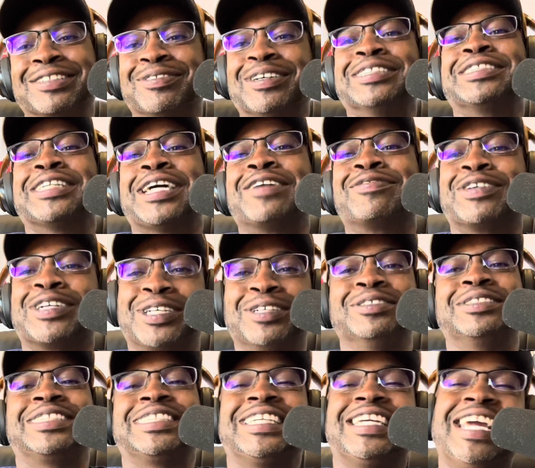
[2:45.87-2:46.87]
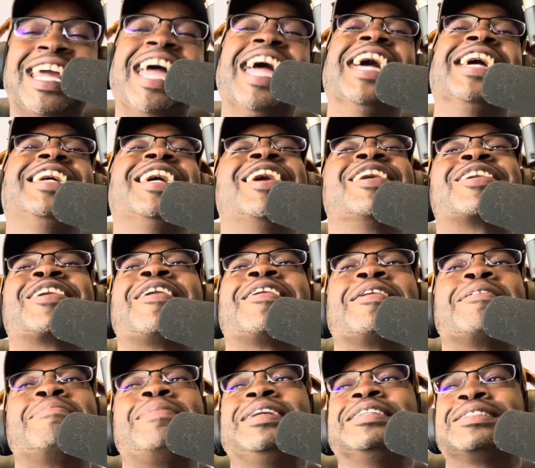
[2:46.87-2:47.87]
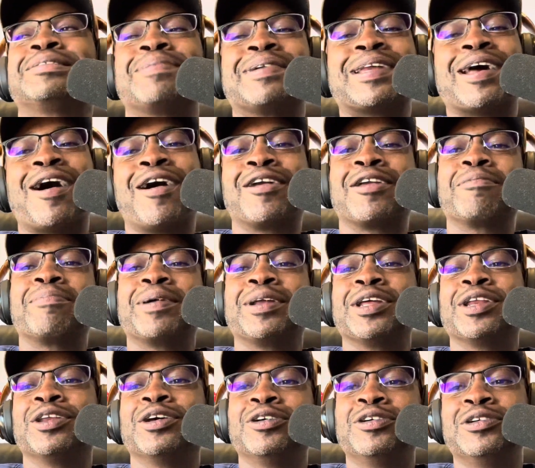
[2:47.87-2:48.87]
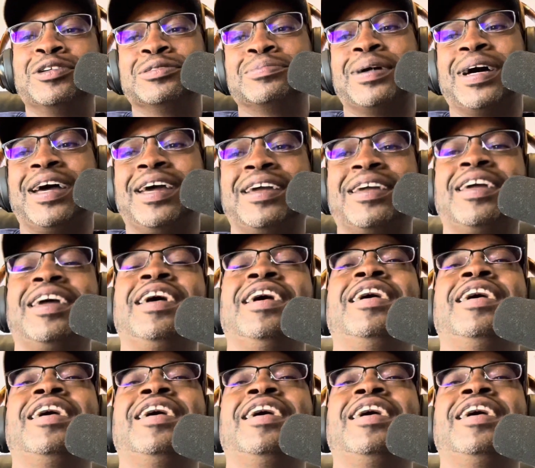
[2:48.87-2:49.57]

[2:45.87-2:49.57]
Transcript: One time for Gucci. Y'all, Cardi B, she been all up in the news, man.